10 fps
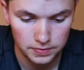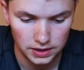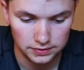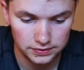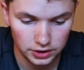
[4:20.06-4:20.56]

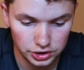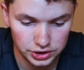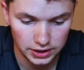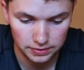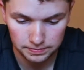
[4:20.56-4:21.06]
and
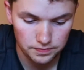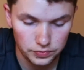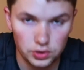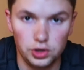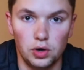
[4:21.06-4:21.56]
search it,
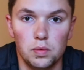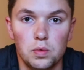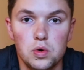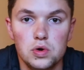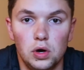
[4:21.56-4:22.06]

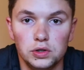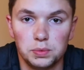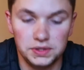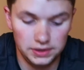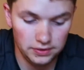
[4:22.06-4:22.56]
who knows
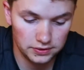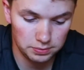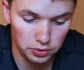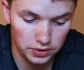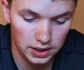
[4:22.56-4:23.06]
what's in the
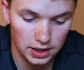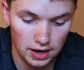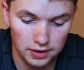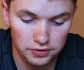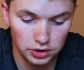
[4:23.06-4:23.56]
smoothie,
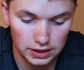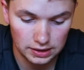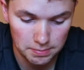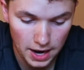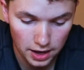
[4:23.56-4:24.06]
and if you look at
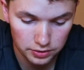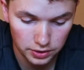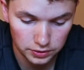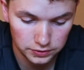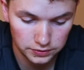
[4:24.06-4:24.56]
the
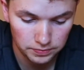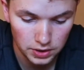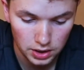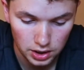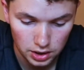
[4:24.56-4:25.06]
macros,
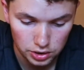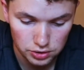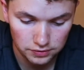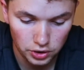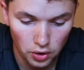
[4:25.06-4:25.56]
you
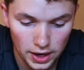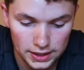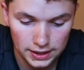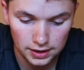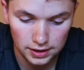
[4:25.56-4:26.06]
have no
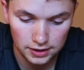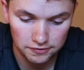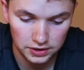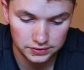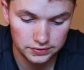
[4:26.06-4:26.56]
idea
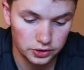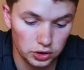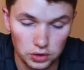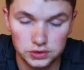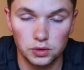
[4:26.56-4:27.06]
if it's
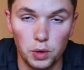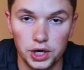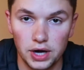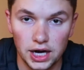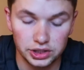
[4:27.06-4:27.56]
close to what
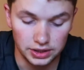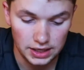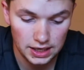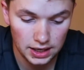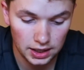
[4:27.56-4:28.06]
you're actually
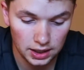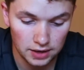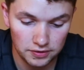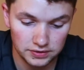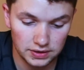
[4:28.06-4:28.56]
eating,
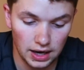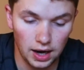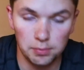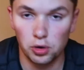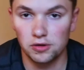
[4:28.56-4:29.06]
if it's
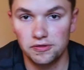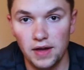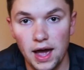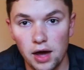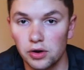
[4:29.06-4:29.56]
got more
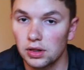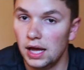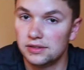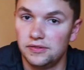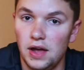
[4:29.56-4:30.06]
fat or
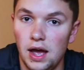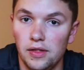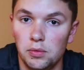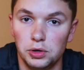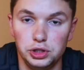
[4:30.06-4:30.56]
less fat
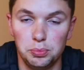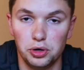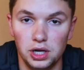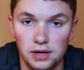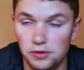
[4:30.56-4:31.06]
than what you
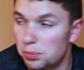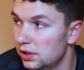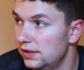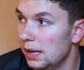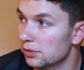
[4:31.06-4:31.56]
put in. If you
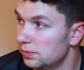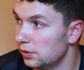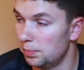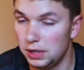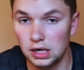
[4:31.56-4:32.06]
put a
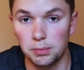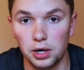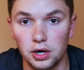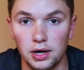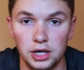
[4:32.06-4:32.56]
tablespoon of peanut
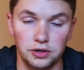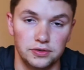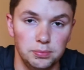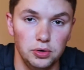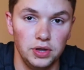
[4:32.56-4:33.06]
butter in your
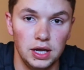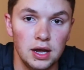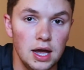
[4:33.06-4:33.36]
smoothie,